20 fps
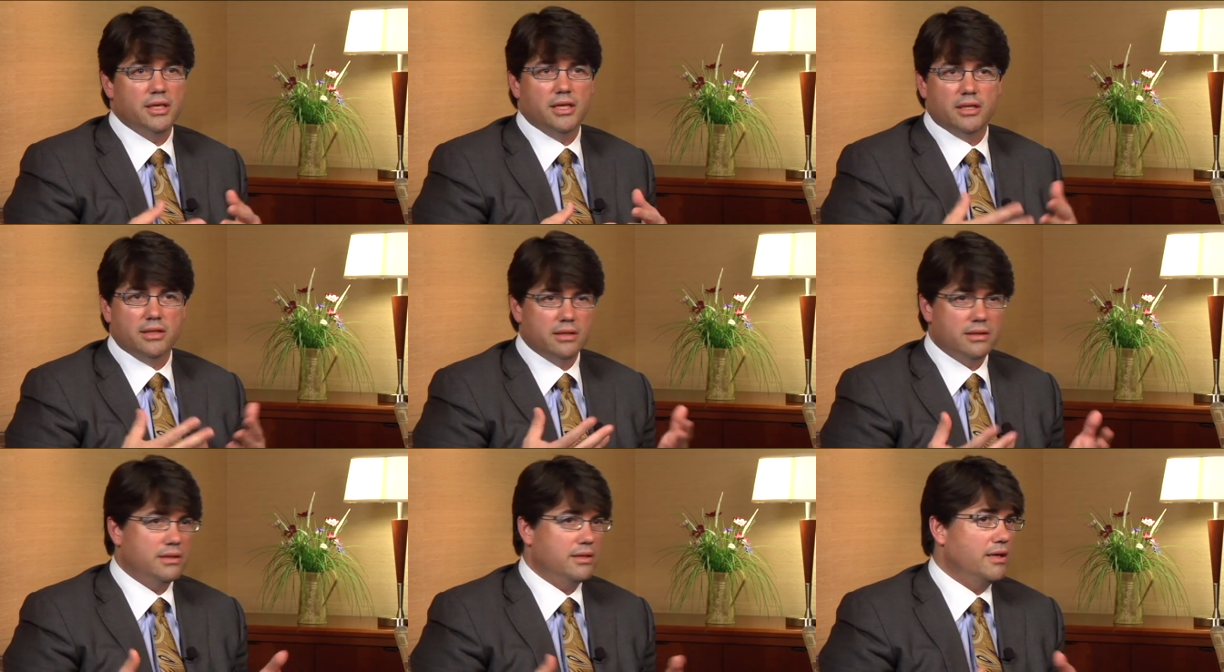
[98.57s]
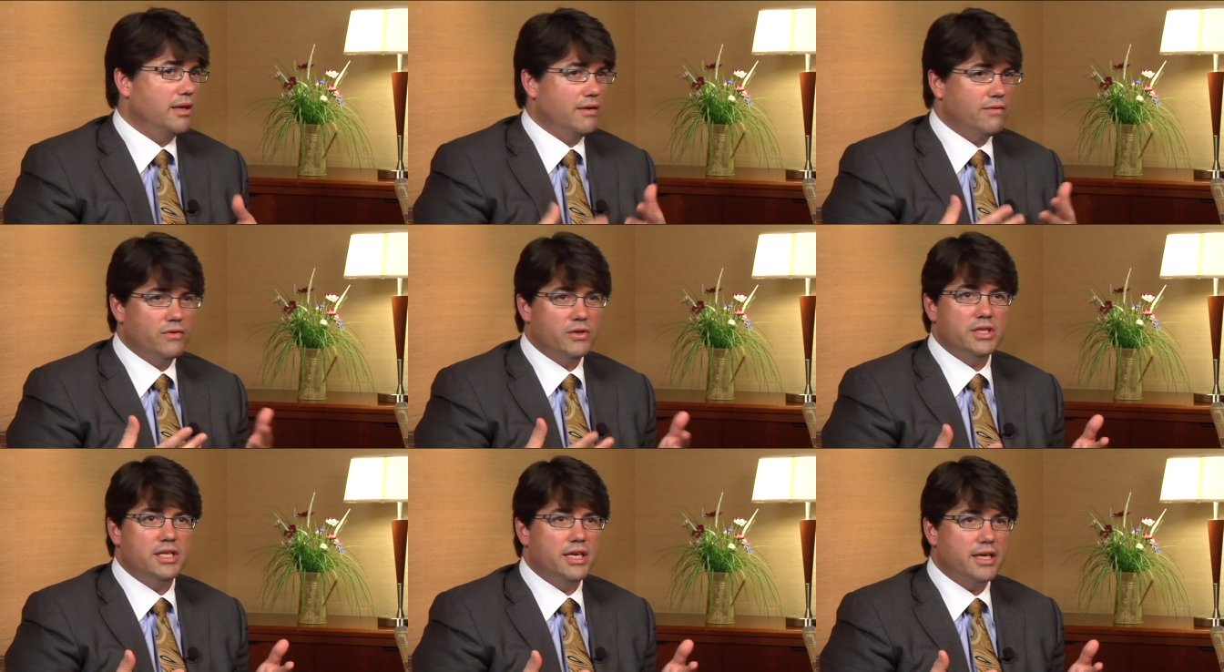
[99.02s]
in
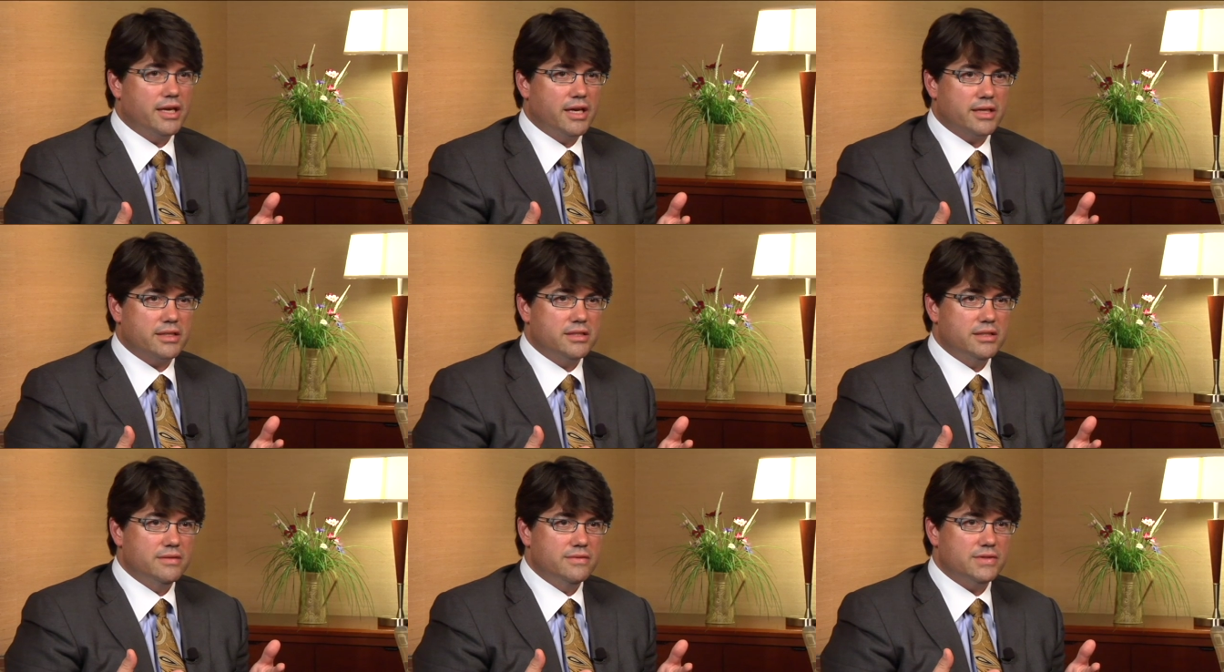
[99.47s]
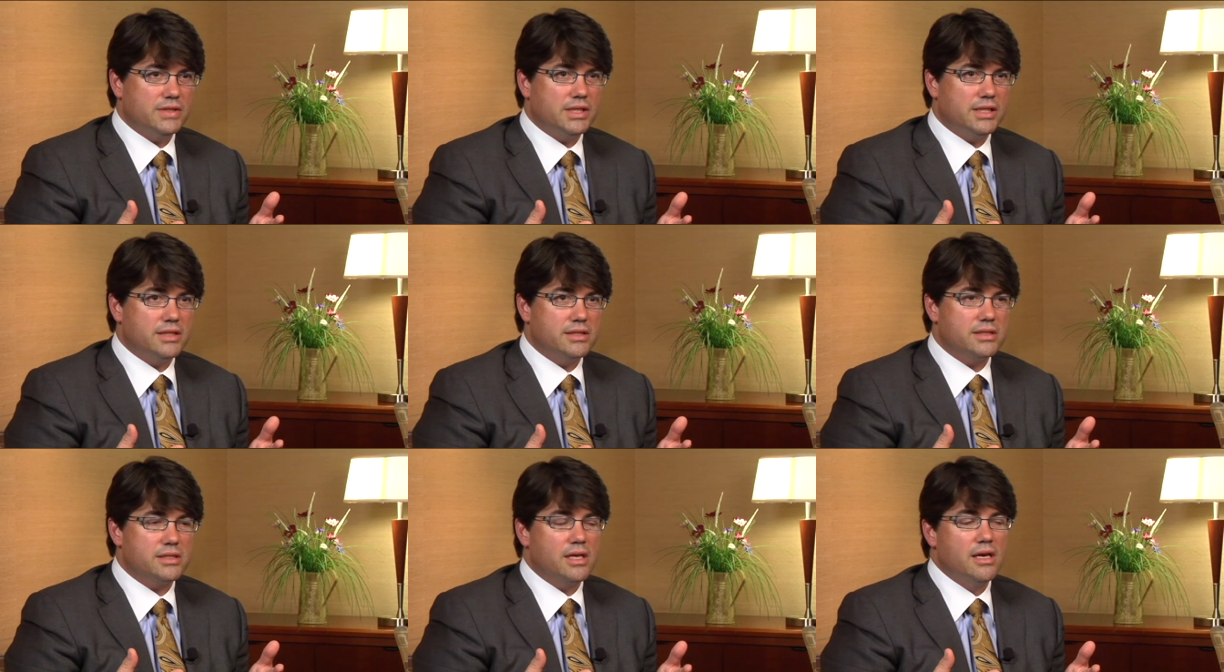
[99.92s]
everyday
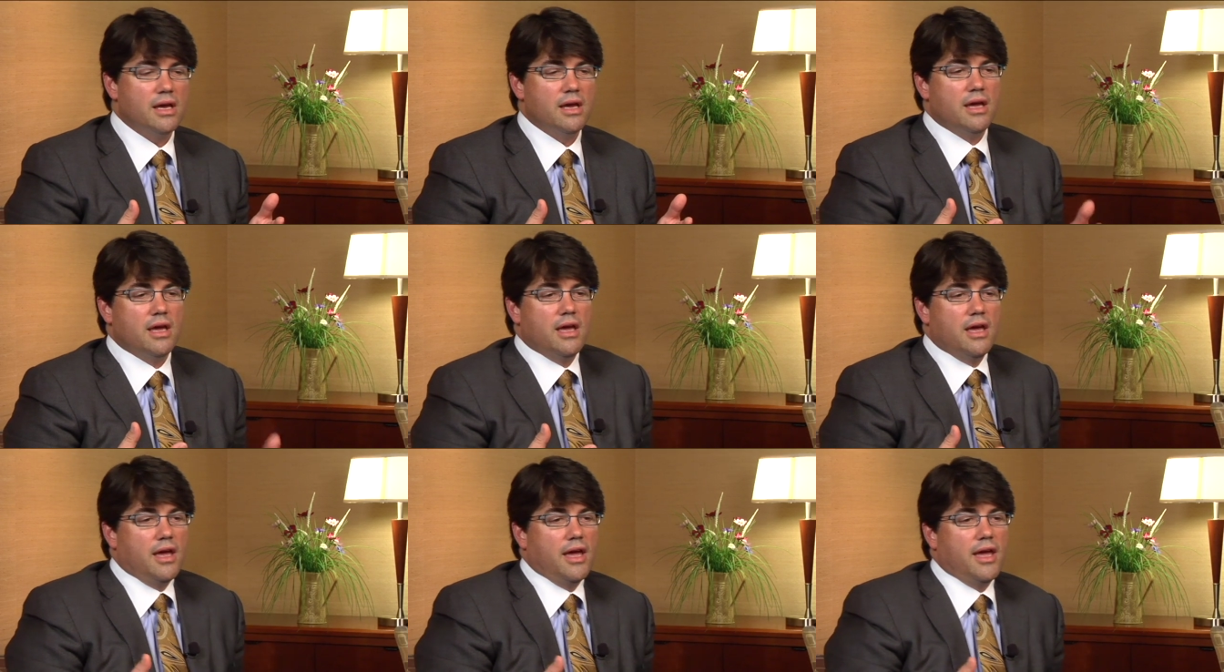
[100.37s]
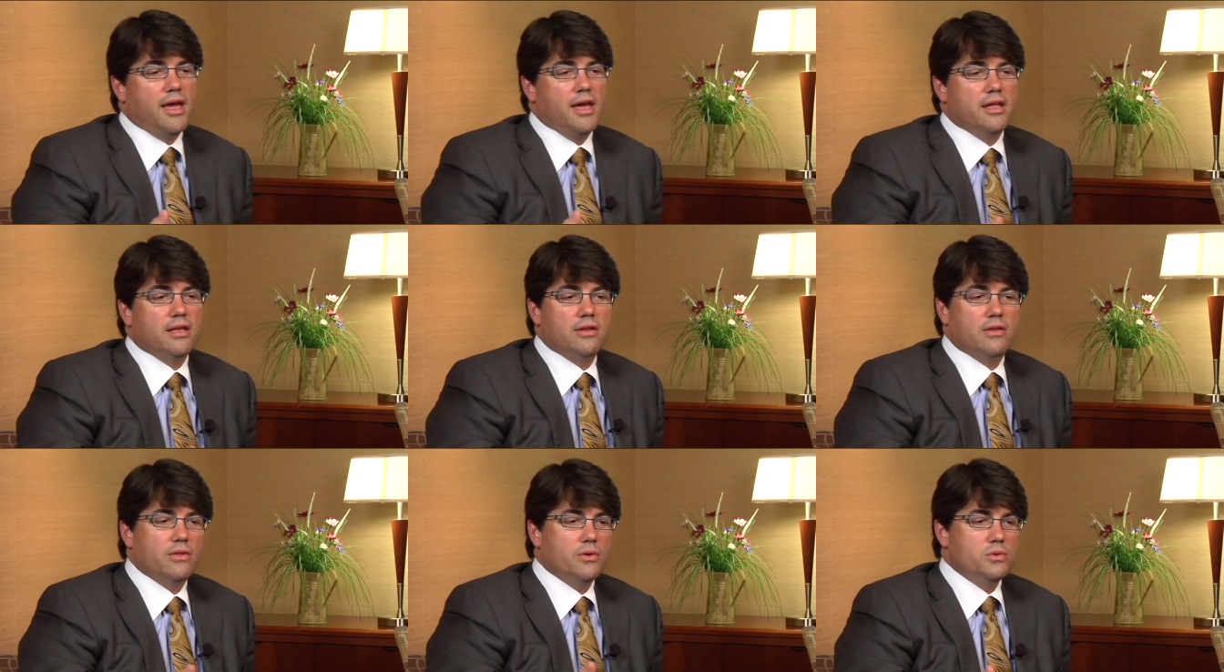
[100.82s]
activities.
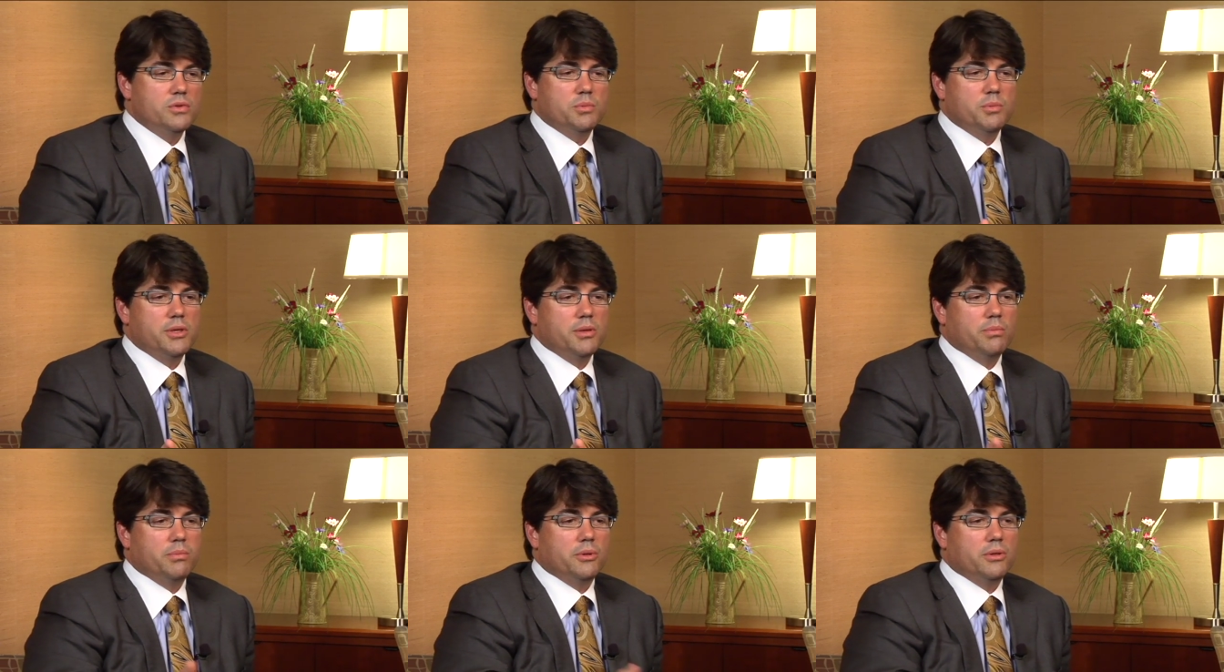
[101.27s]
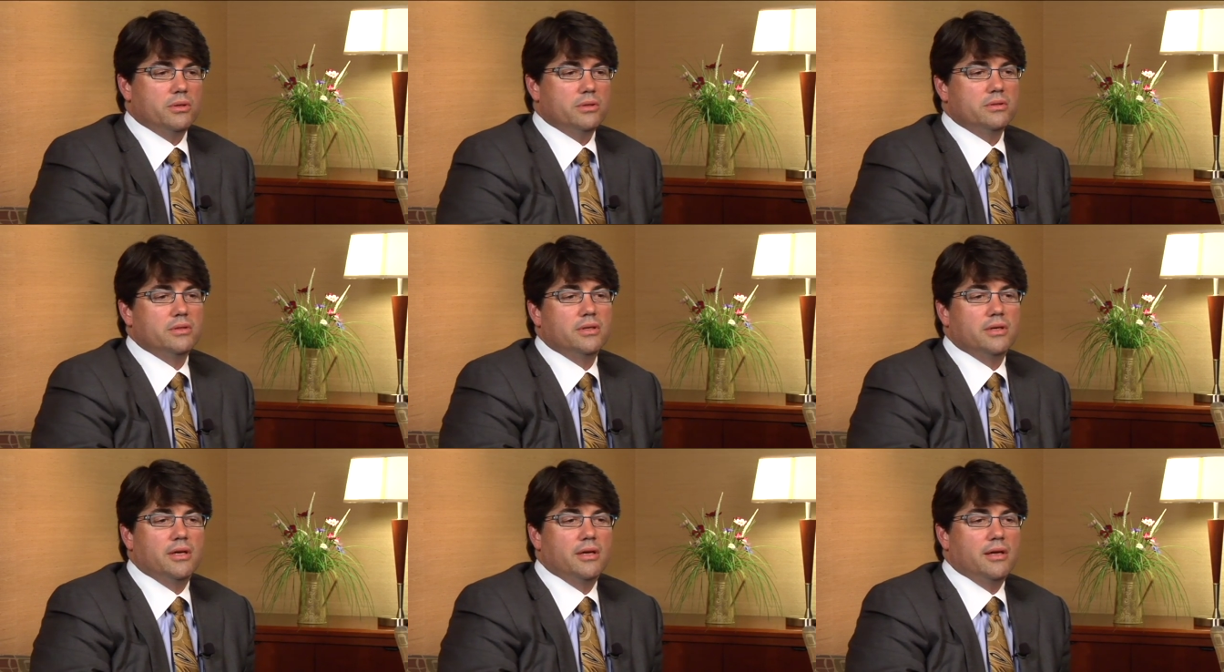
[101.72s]
And those people,